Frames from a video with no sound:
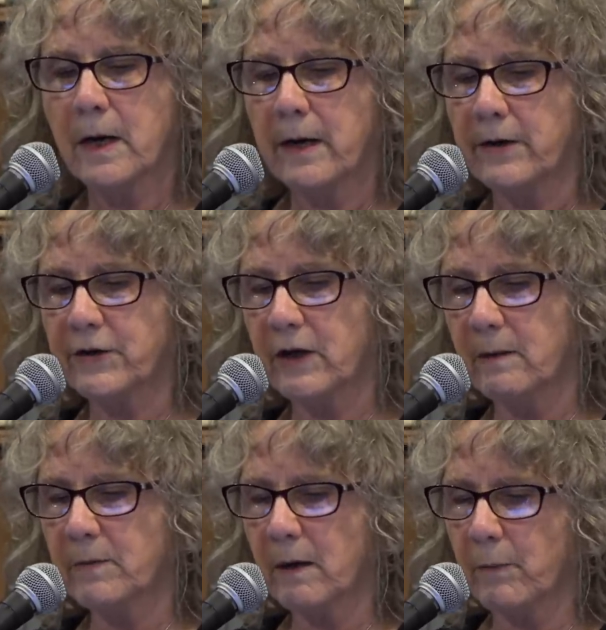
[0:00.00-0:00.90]
He
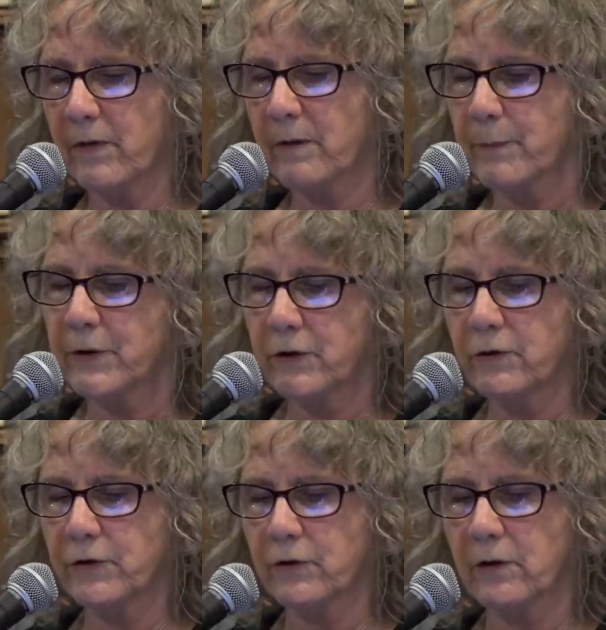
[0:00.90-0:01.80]
teamed up with a
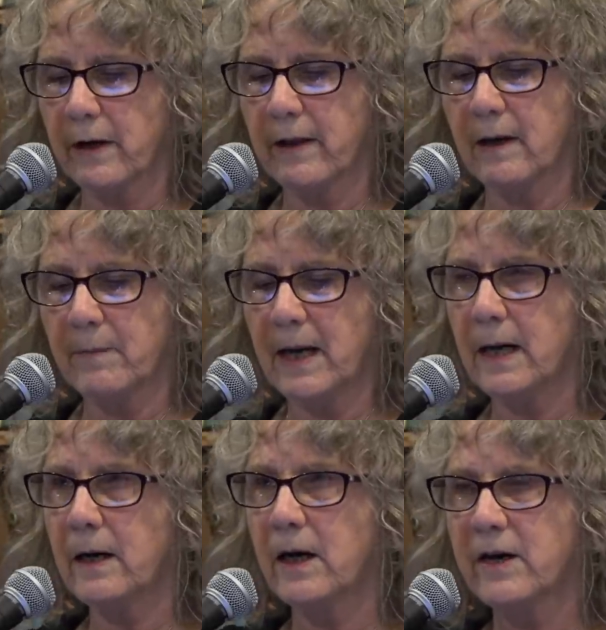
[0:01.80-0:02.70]
producer and they
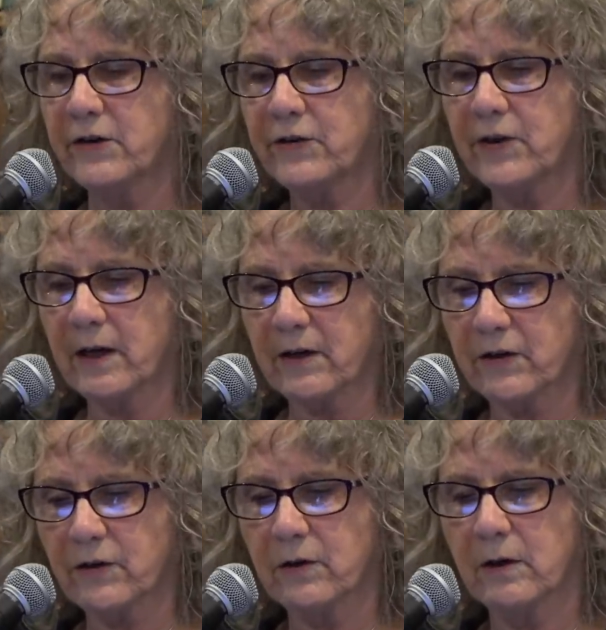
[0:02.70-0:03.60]
made
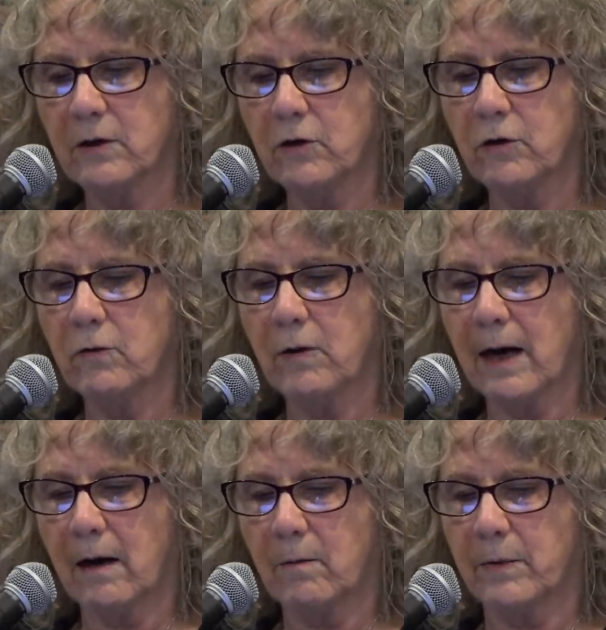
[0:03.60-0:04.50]
six new
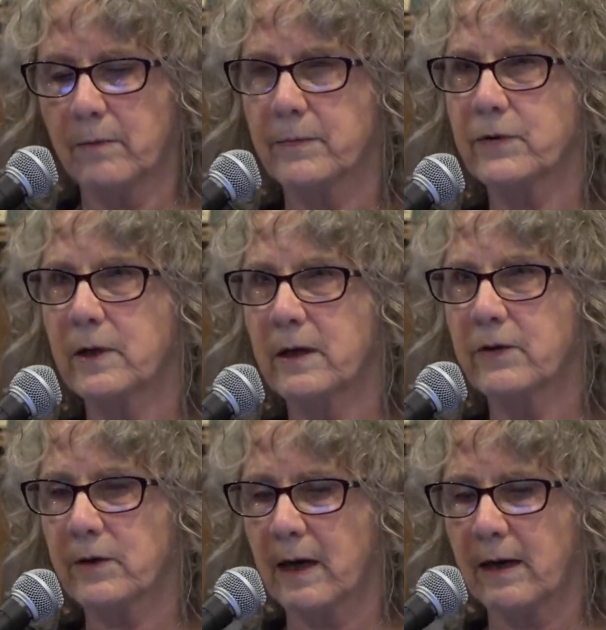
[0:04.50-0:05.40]
albums in
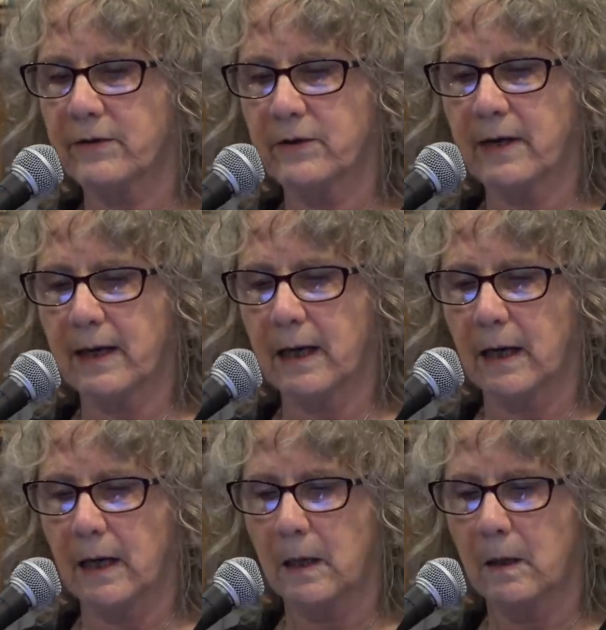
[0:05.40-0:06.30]
his last
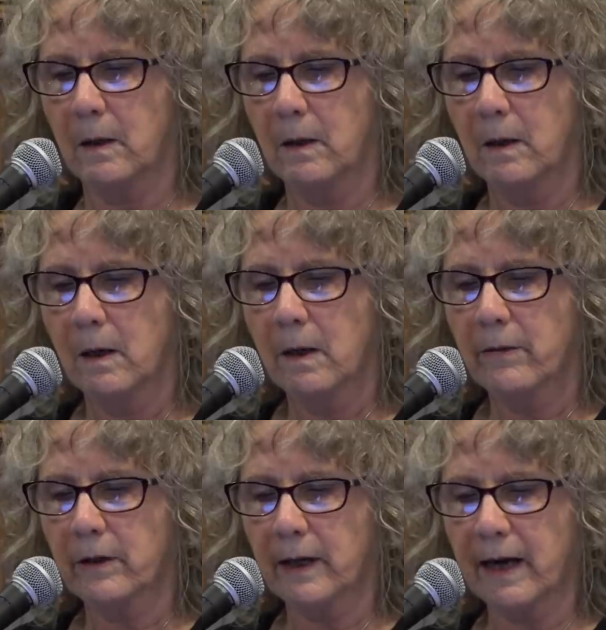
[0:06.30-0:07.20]
decade.
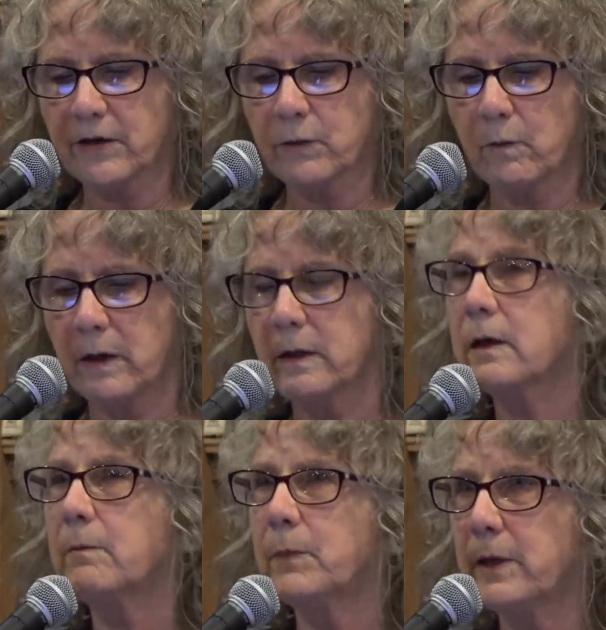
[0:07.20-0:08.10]
The last one
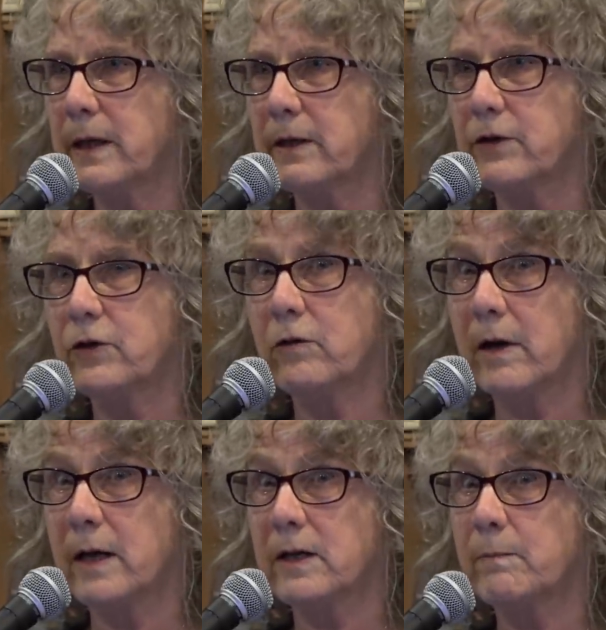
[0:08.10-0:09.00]
completed two
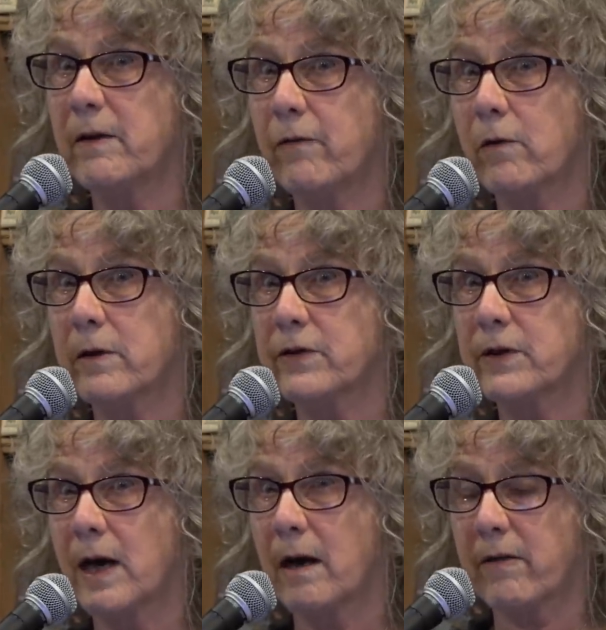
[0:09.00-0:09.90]
days before his
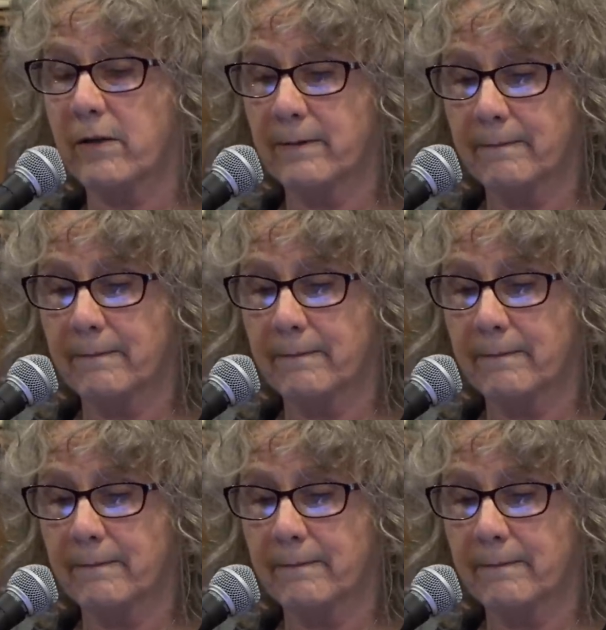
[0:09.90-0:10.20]
death.